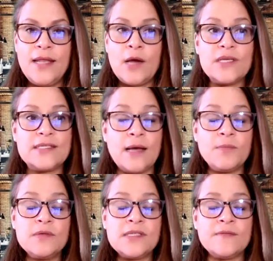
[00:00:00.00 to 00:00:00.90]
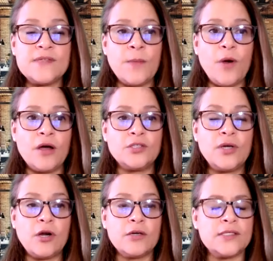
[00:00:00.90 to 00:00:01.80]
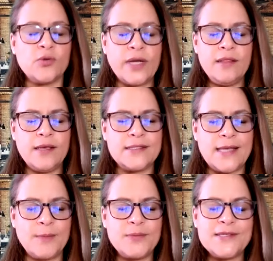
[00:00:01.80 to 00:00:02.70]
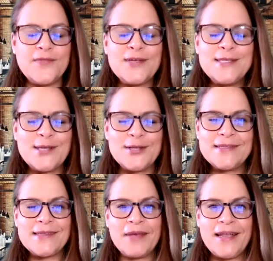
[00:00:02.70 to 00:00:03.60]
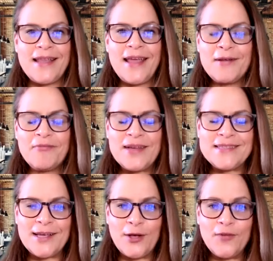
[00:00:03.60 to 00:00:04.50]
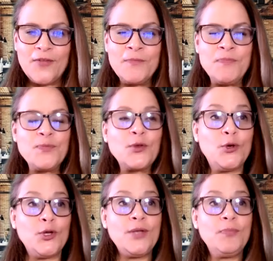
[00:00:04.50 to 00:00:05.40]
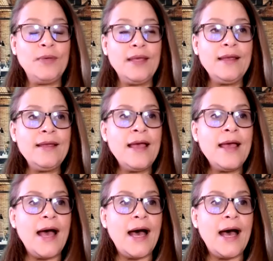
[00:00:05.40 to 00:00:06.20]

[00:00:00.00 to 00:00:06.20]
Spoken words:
Now, examples of consultants, I'm getting ahead of myself, could be